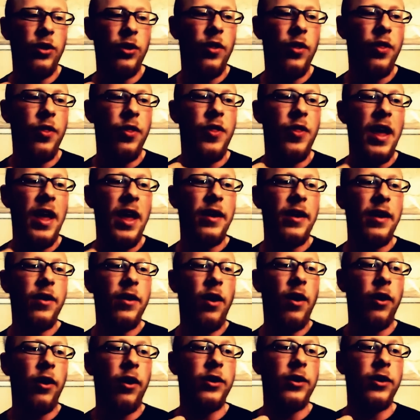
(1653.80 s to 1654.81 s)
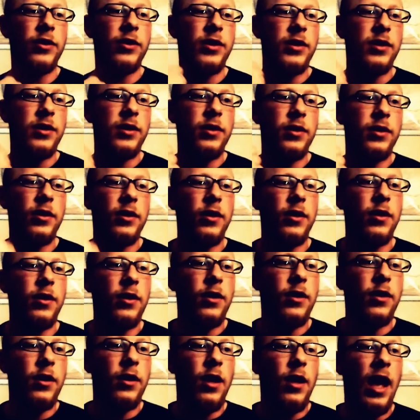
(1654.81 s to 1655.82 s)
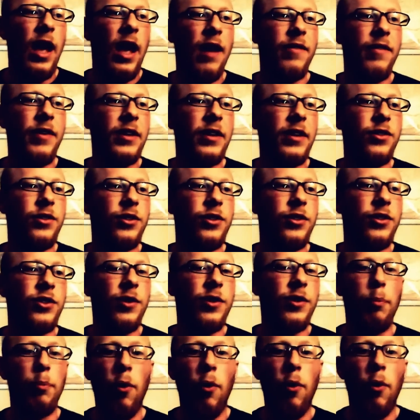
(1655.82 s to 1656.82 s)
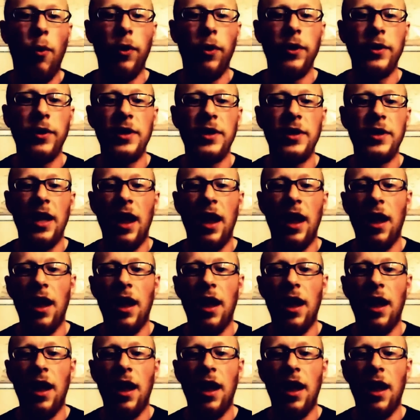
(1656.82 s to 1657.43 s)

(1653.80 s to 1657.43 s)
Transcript: then aren't having to support